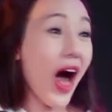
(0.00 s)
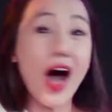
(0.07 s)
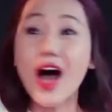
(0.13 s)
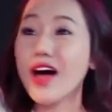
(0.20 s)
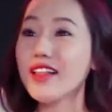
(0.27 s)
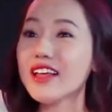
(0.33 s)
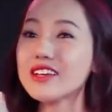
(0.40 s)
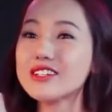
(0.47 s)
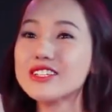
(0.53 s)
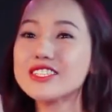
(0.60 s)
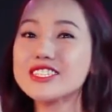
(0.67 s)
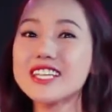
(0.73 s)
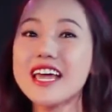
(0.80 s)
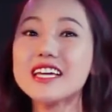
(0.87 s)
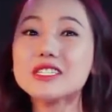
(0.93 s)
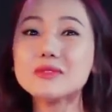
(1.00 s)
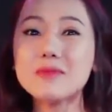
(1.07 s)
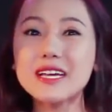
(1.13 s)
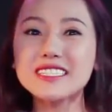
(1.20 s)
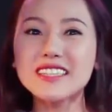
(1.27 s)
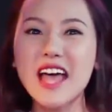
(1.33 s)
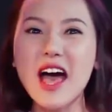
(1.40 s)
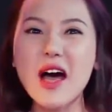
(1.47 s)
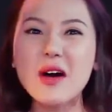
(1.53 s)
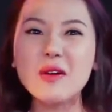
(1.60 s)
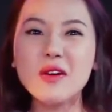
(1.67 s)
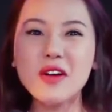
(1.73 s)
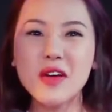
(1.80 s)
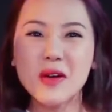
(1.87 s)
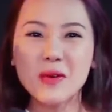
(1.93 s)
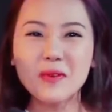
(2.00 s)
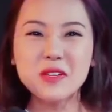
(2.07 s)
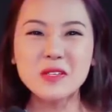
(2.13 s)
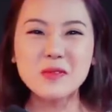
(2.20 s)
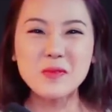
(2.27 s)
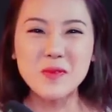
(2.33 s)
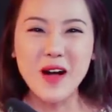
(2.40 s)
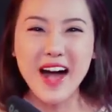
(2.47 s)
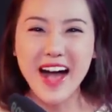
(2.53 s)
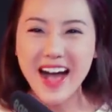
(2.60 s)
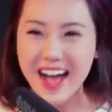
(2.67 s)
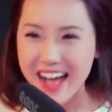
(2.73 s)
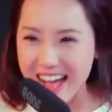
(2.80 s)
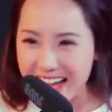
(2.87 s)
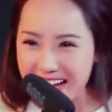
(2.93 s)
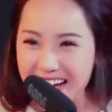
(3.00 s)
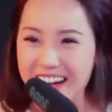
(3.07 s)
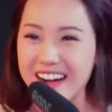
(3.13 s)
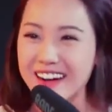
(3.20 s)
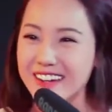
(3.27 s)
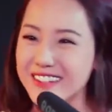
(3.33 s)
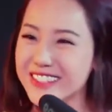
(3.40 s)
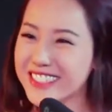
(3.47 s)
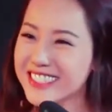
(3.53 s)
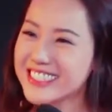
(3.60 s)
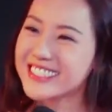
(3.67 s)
All I could say to myself was, "Wow."